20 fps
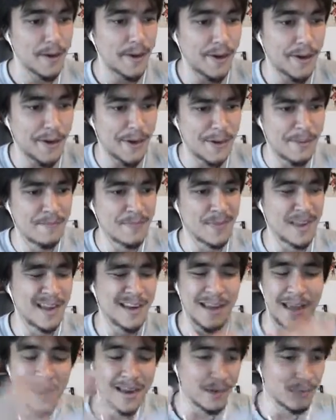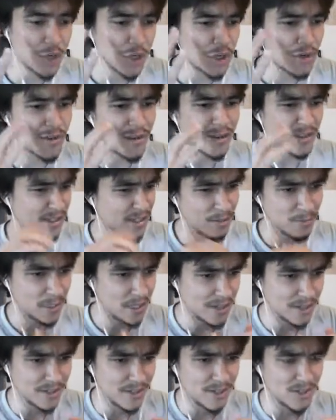and I'm sure that
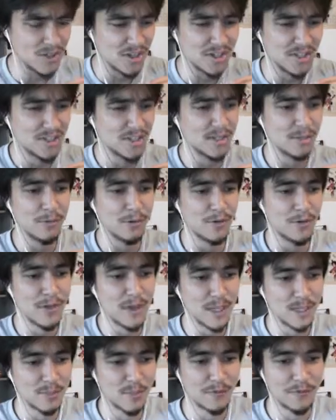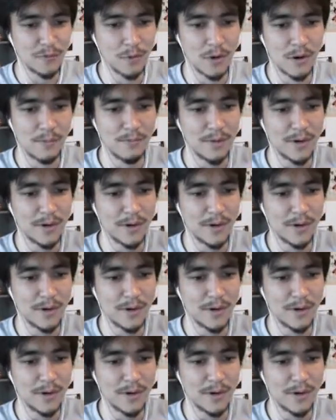somebody else has done similar things before,